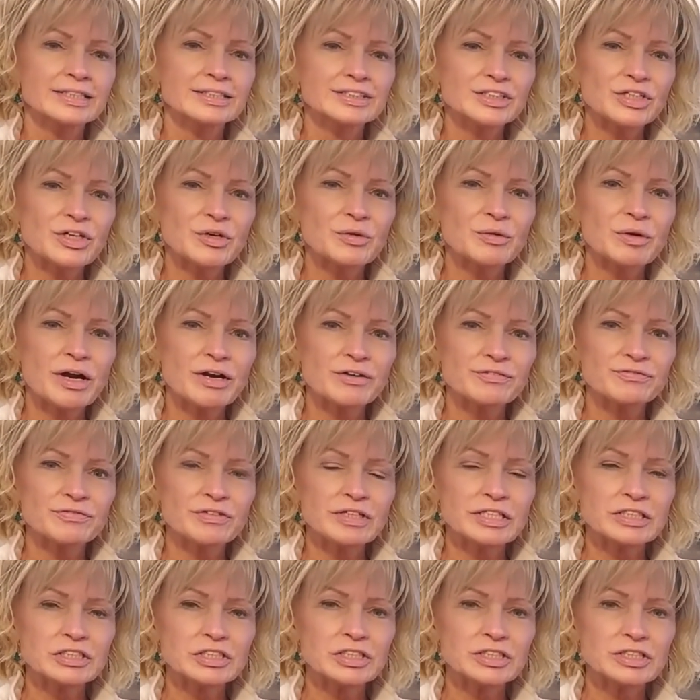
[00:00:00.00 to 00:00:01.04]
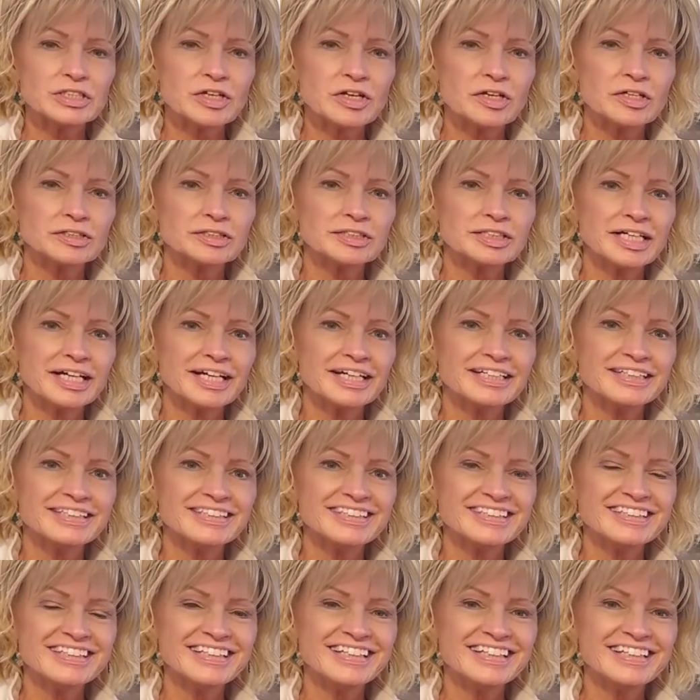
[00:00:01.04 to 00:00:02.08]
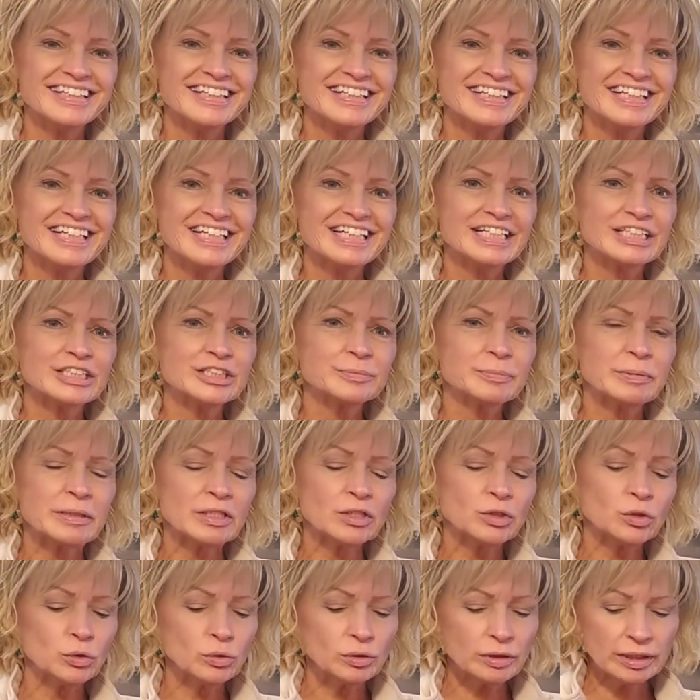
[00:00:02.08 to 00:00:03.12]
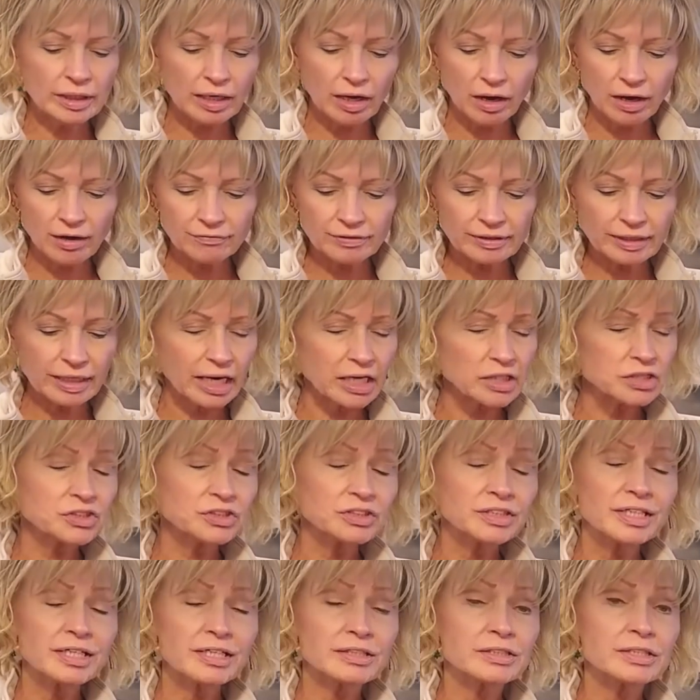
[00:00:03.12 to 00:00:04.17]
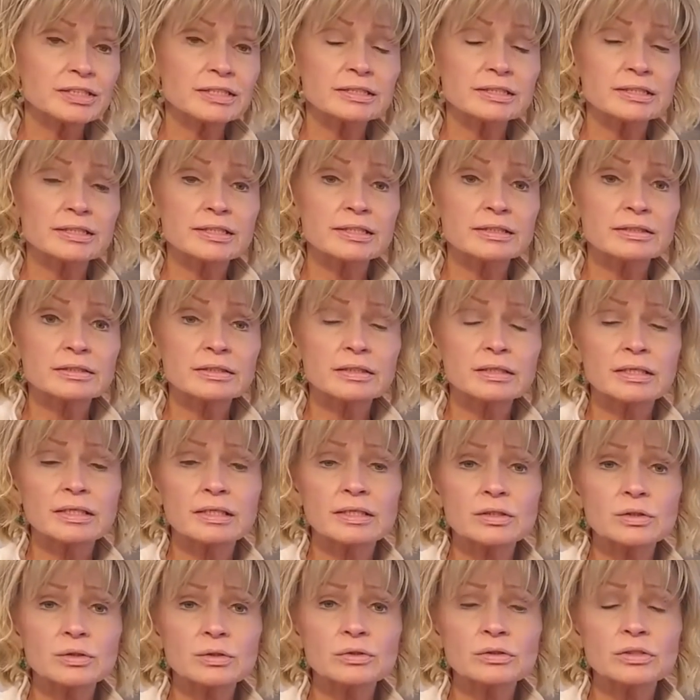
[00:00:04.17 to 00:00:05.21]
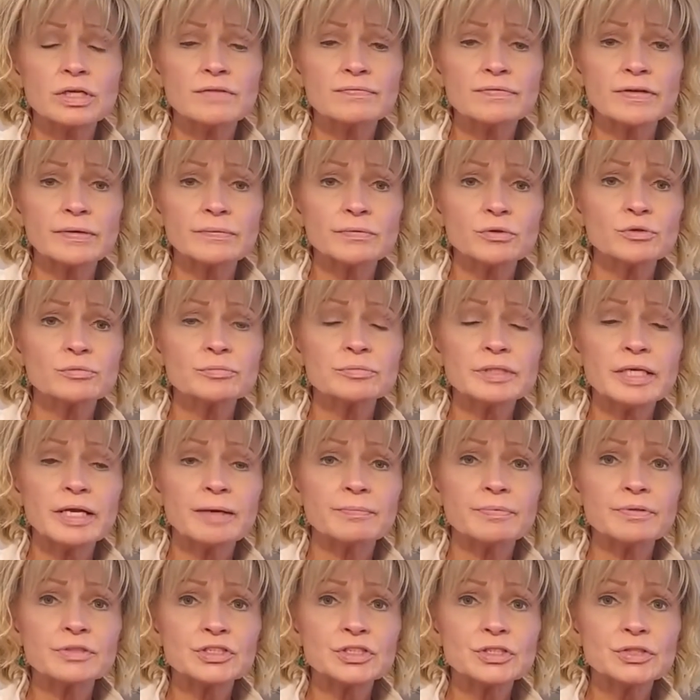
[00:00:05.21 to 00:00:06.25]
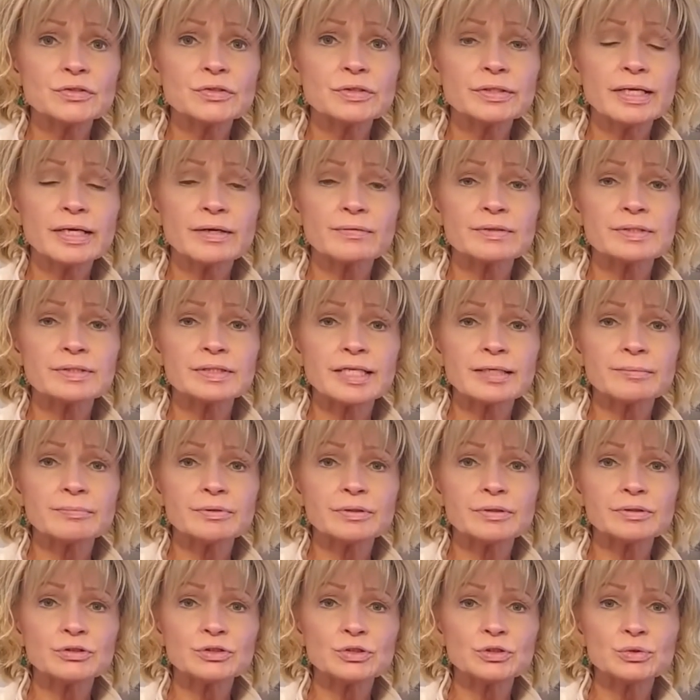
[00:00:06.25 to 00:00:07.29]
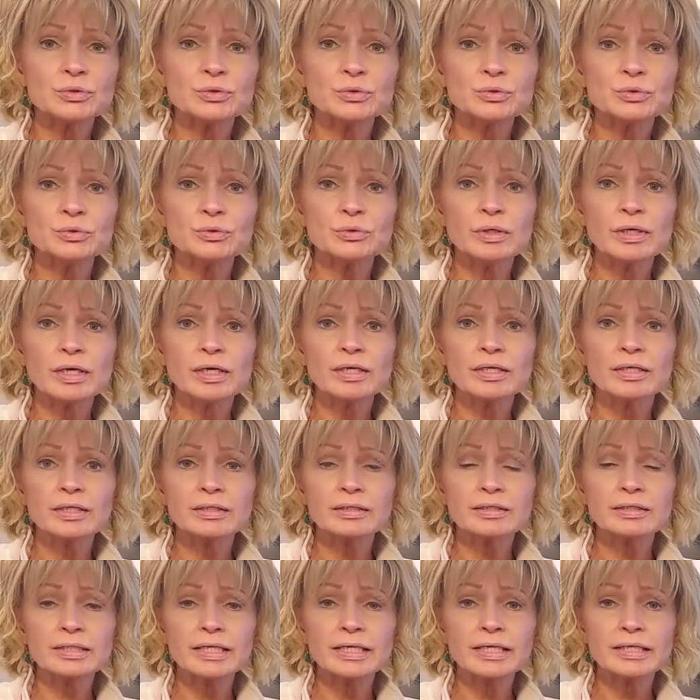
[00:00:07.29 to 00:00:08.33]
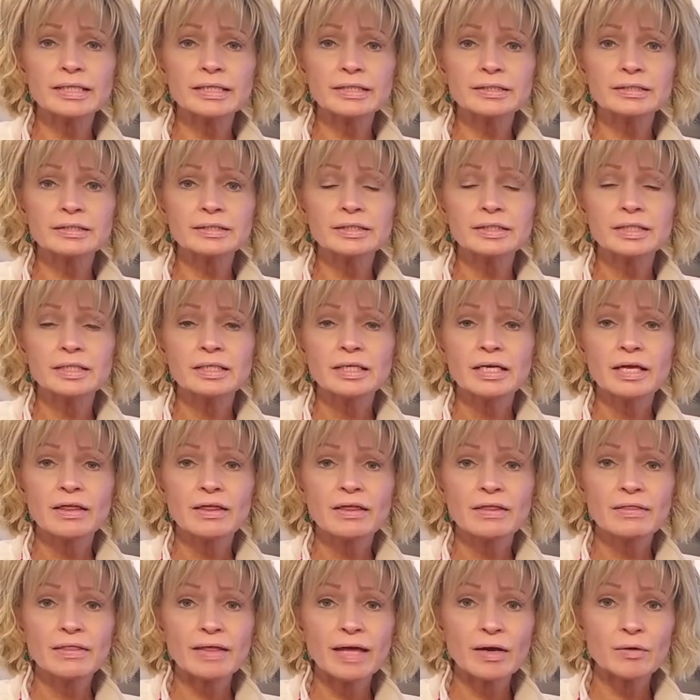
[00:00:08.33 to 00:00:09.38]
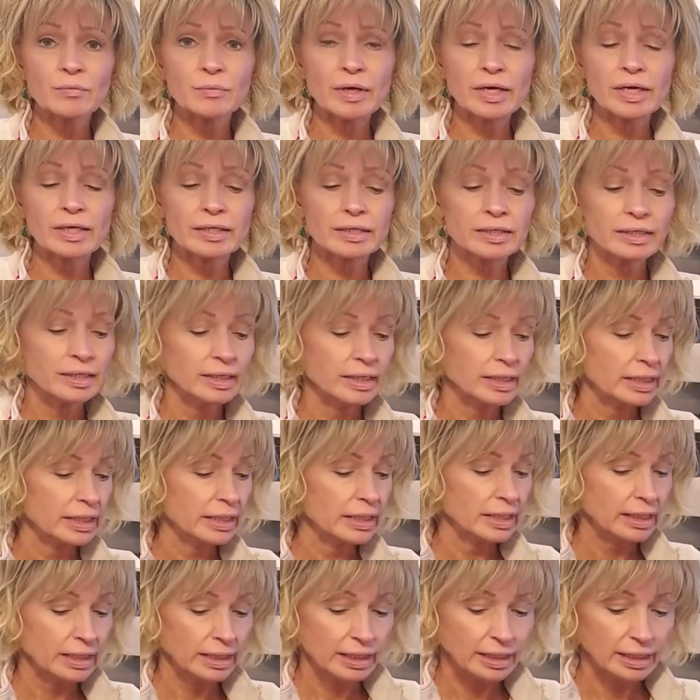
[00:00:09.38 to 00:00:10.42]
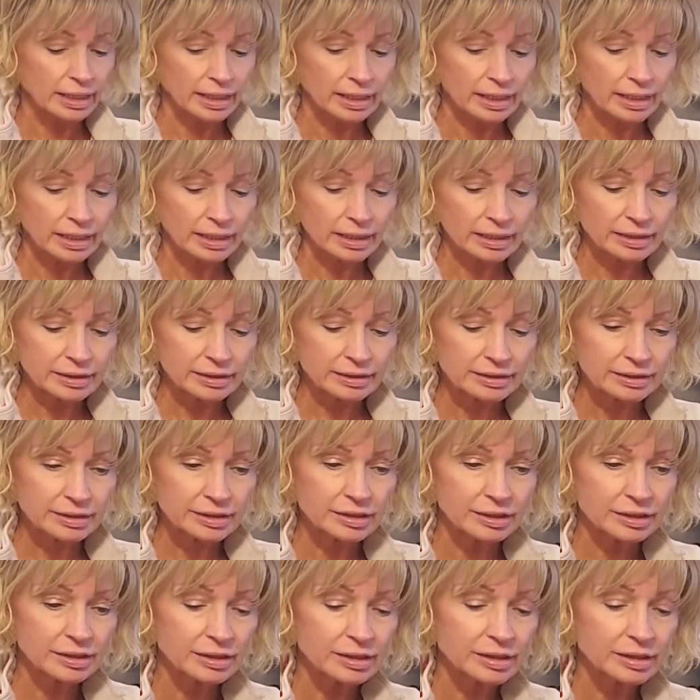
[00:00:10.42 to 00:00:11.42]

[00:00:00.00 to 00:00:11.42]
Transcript: So our fudge is all done. It's been cooling off, and actually I just let it cool off at room temperature, and I was able to cut it that way. And